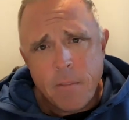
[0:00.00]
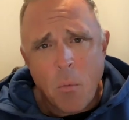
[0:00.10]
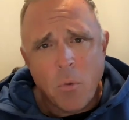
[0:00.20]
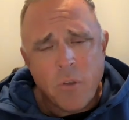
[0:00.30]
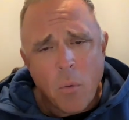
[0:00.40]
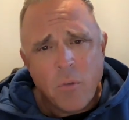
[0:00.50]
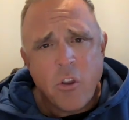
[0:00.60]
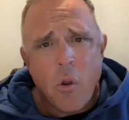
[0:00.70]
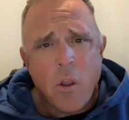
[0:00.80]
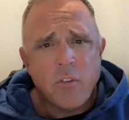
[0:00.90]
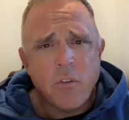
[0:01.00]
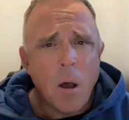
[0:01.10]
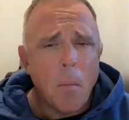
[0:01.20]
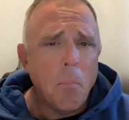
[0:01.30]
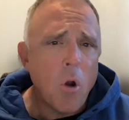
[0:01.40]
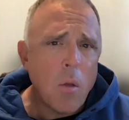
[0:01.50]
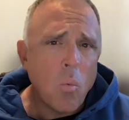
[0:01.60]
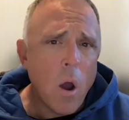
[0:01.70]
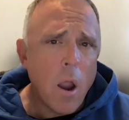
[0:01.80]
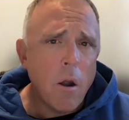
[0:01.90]
I was always curious about
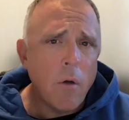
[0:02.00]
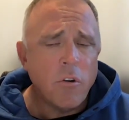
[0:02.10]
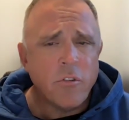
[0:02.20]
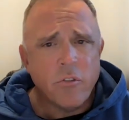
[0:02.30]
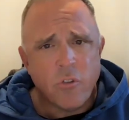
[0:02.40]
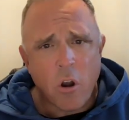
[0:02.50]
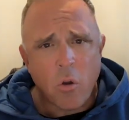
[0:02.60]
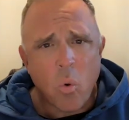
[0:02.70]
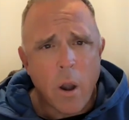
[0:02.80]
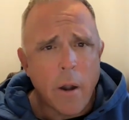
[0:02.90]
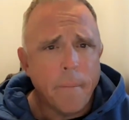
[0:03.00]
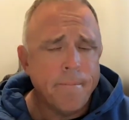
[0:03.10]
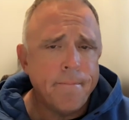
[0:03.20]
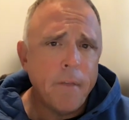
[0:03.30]
bright wire versus dark wire.